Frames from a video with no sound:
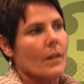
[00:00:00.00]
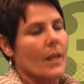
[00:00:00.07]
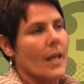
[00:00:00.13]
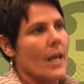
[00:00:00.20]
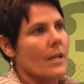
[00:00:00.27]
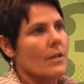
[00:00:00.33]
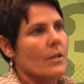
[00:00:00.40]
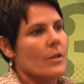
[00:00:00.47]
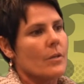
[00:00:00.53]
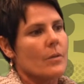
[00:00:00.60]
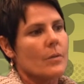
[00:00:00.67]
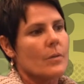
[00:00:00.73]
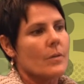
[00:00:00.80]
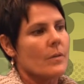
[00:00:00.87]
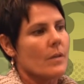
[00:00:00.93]
And you
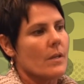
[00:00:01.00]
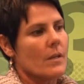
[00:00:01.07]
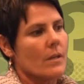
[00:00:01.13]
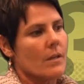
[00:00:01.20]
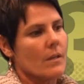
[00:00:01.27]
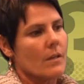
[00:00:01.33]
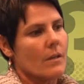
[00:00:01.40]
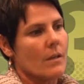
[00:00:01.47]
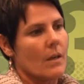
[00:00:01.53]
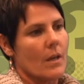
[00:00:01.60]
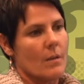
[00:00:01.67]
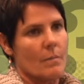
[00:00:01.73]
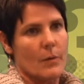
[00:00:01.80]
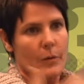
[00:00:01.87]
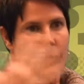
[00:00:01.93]
see
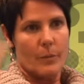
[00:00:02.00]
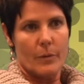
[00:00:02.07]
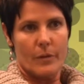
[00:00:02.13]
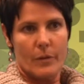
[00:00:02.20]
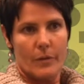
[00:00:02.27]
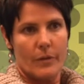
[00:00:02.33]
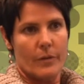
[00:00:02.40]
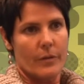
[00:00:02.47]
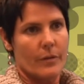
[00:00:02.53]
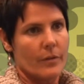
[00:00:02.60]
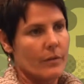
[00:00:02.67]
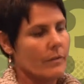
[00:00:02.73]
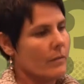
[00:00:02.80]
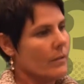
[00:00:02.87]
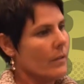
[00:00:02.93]
a
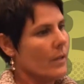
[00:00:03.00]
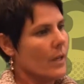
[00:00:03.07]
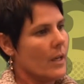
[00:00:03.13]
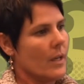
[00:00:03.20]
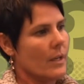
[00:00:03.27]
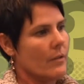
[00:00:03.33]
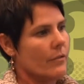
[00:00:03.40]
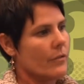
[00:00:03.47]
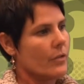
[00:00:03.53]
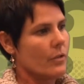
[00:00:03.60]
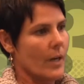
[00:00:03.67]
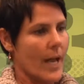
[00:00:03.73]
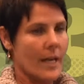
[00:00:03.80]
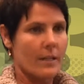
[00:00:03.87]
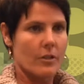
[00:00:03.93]
multiple of
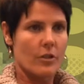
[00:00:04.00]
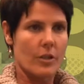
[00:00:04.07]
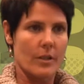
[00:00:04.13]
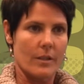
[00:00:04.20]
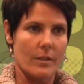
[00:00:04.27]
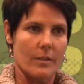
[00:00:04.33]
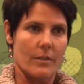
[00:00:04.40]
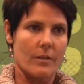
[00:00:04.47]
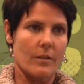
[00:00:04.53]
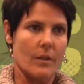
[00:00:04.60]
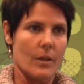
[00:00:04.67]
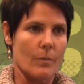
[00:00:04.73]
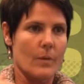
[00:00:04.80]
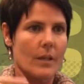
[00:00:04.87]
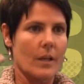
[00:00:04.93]
strategies
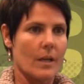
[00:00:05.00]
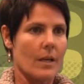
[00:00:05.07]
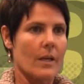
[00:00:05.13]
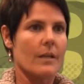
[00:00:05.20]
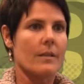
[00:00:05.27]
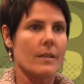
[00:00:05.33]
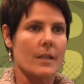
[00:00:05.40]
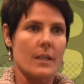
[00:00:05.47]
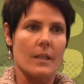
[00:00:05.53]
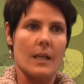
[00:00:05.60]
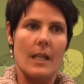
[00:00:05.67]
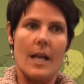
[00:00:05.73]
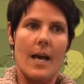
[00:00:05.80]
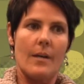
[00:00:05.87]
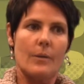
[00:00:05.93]
going on in the
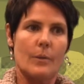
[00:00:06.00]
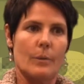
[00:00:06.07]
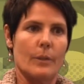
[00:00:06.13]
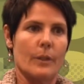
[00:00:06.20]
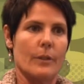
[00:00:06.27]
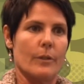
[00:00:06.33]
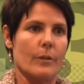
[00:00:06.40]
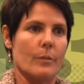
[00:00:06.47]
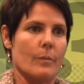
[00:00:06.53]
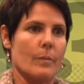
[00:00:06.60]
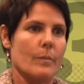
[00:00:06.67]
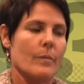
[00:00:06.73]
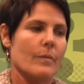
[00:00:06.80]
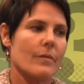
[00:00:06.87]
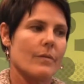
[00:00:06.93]

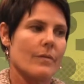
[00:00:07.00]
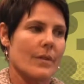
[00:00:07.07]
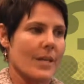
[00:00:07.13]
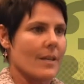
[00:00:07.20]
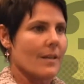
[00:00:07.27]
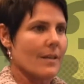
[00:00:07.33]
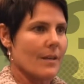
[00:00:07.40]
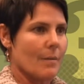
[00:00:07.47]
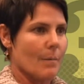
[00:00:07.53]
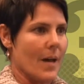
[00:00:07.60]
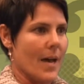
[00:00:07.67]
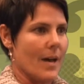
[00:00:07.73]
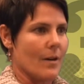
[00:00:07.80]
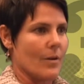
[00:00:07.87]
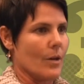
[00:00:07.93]
classroom, thinking
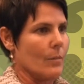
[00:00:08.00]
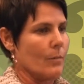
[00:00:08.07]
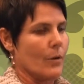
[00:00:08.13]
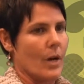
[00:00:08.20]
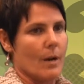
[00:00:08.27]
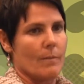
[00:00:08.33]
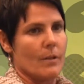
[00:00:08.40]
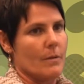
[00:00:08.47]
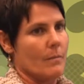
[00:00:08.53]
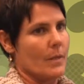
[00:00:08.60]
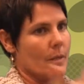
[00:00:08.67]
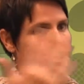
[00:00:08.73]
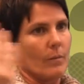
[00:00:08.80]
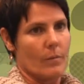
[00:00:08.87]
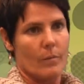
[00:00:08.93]
about a problem
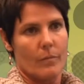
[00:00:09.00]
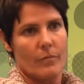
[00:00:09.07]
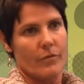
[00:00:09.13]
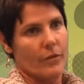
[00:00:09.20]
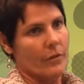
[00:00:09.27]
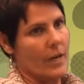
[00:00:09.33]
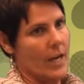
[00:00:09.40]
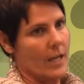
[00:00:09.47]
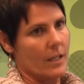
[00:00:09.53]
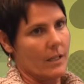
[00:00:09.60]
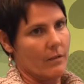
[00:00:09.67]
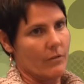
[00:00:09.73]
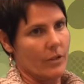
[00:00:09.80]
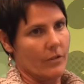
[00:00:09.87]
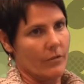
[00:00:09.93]
in a variety
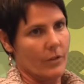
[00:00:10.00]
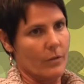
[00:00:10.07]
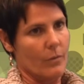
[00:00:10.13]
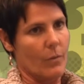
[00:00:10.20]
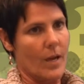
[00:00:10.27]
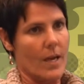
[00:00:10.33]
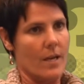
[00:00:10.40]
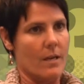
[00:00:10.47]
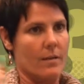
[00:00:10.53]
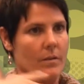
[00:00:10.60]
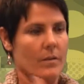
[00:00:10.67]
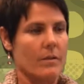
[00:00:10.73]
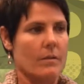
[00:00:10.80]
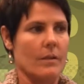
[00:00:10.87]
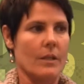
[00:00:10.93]
of different
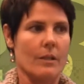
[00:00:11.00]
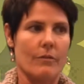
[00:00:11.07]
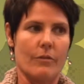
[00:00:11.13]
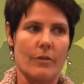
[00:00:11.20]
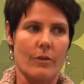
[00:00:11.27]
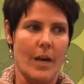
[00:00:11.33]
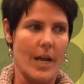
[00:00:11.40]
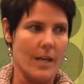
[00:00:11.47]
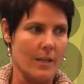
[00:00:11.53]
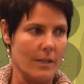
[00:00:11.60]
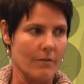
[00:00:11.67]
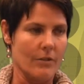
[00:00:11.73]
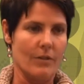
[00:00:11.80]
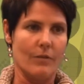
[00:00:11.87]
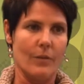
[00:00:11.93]
ways and a variety
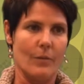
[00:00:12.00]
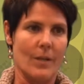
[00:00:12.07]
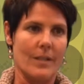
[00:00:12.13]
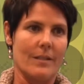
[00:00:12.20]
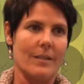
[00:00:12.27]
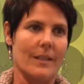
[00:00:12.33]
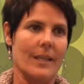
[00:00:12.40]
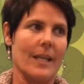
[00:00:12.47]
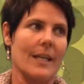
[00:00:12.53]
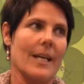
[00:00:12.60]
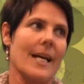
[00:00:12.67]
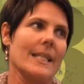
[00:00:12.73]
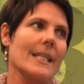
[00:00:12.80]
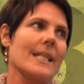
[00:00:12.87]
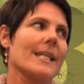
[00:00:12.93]
of different ways to get
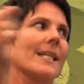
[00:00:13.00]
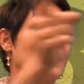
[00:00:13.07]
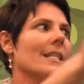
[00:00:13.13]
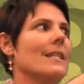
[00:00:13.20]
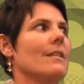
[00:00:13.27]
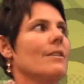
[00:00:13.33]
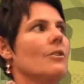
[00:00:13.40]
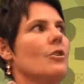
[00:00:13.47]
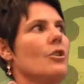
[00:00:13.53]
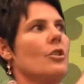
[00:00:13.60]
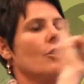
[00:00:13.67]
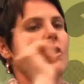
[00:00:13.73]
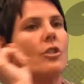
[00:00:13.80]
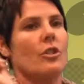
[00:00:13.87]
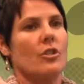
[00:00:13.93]
at it, and then
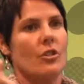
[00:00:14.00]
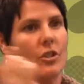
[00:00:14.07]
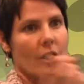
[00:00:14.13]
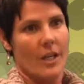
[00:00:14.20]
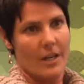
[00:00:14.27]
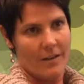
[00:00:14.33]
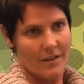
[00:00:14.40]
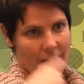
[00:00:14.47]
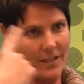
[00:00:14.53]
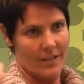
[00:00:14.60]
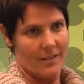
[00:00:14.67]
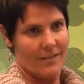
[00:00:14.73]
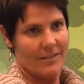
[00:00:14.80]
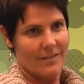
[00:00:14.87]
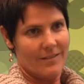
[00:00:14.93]

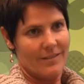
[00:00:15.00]
sharing